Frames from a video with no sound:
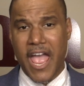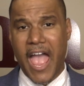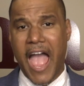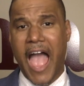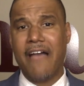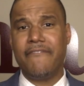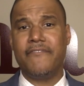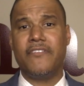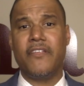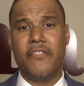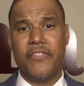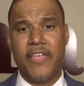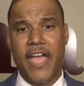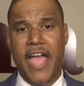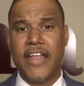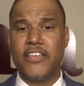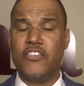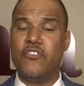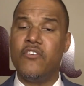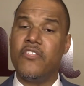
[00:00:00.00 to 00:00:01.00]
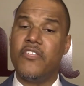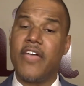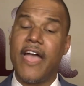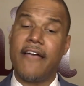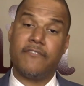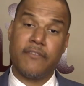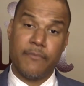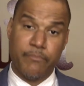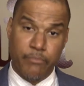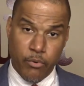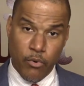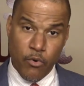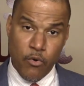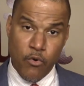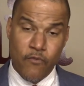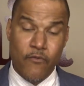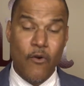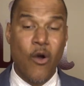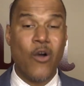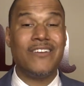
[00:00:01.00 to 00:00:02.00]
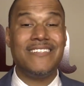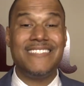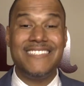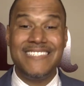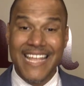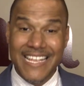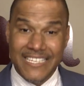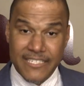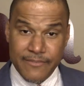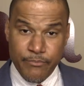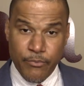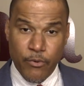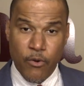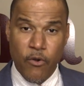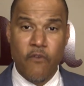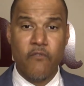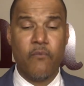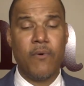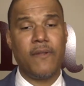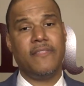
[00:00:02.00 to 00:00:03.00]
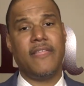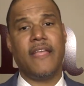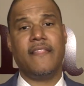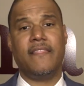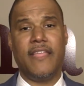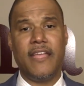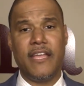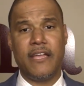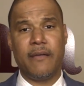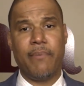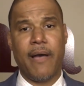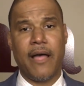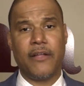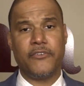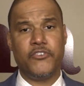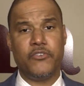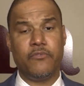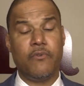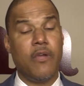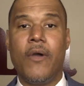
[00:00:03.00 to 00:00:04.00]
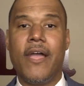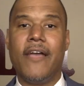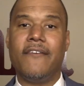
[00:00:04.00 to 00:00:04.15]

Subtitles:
After that, you either have to prove or disprove what they think about you.